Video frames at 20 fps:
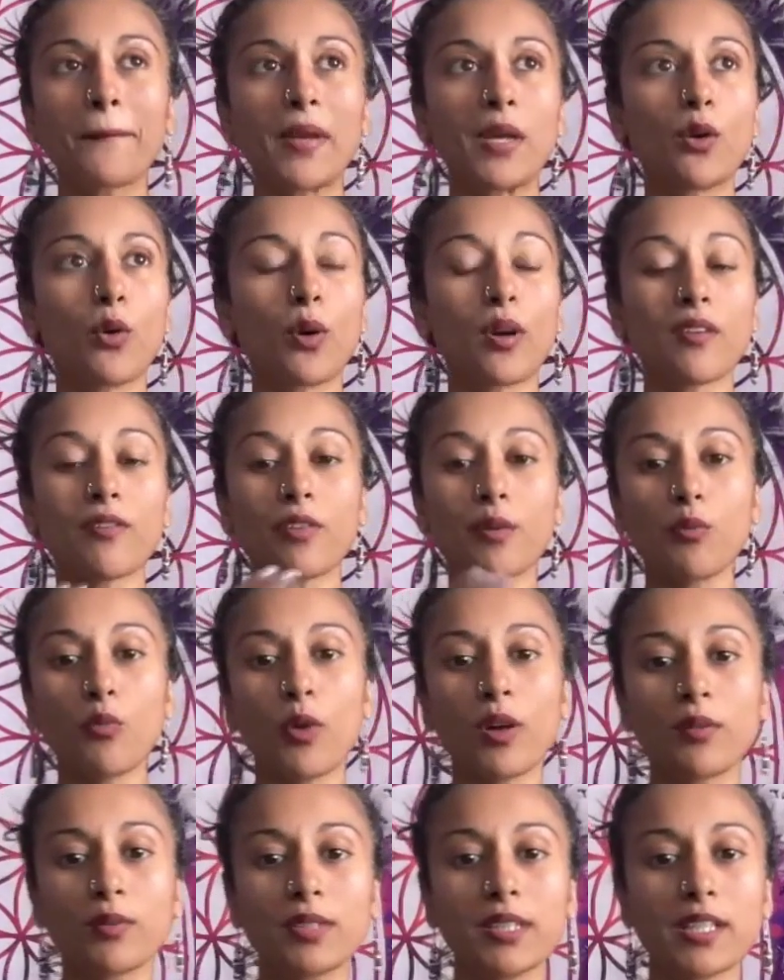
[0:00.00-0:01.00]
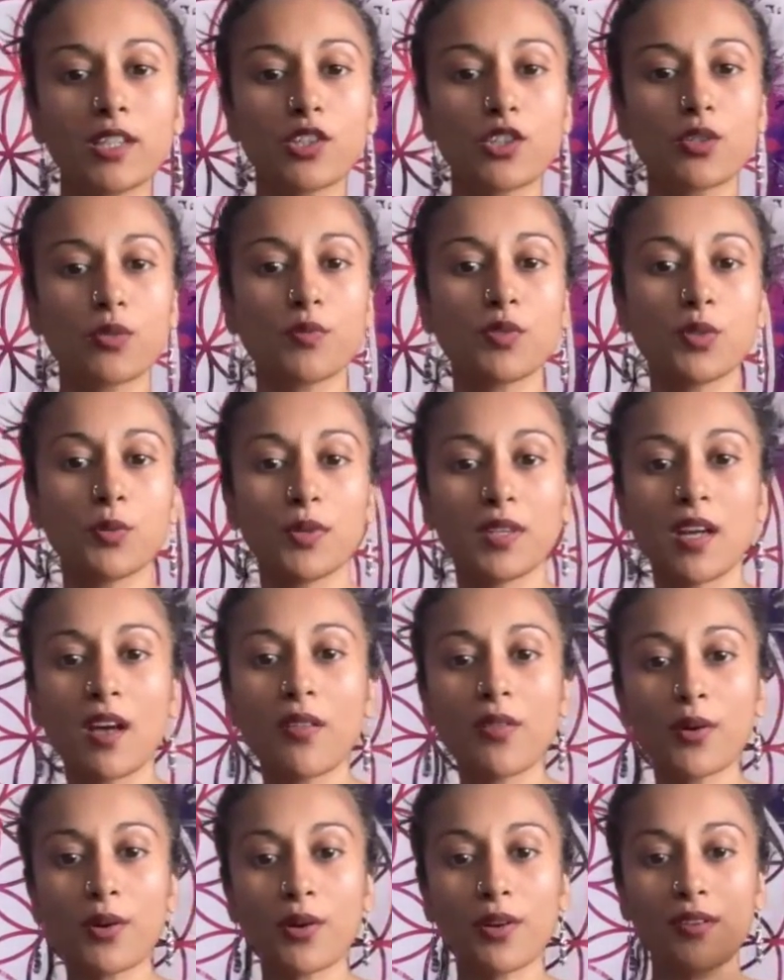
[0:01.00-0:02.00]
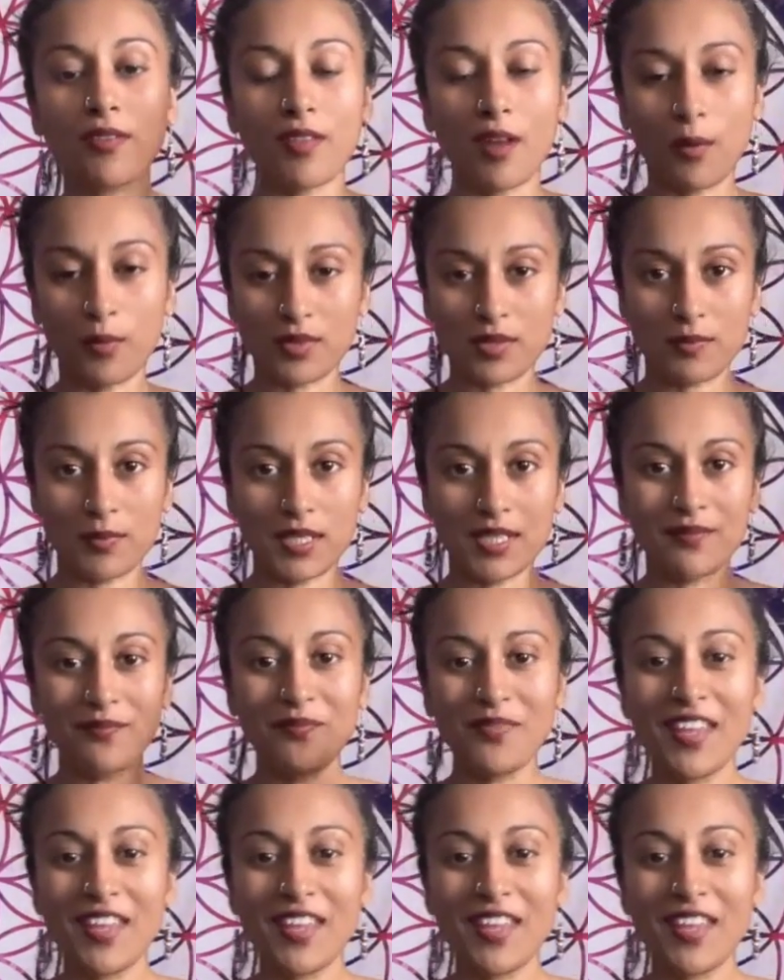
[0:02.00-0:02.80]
going from one relationship to another. That was me.